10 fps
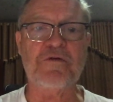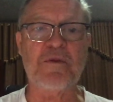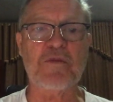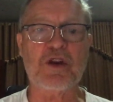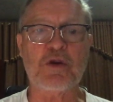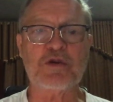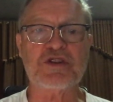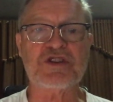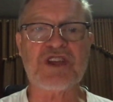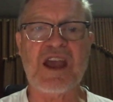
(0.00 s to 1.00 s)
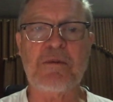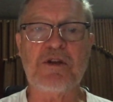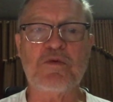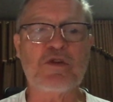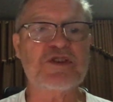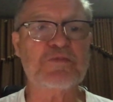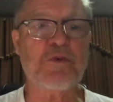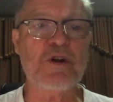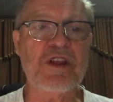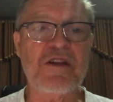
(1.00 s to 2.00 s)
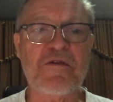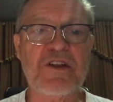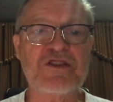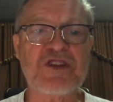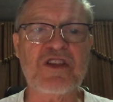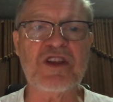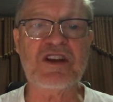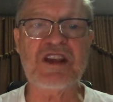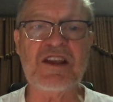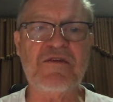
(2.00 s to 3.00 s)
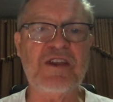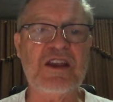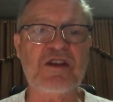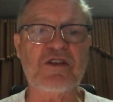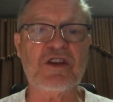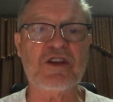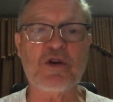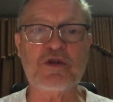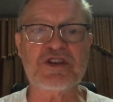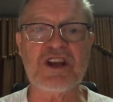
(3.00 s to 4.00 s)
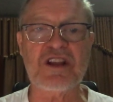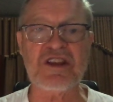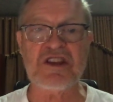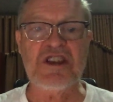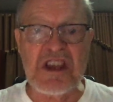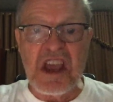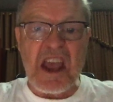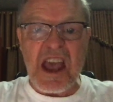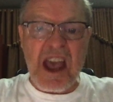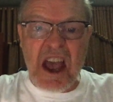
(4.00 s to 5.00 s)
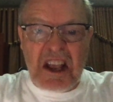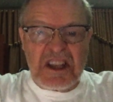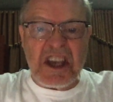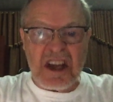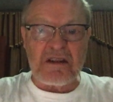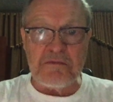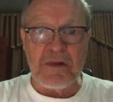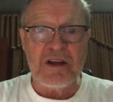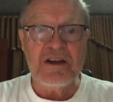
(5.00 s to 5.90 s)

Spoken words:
from the coach's cabin were sporting events on the TV or the coach yelling, "Yeah, get 'em,"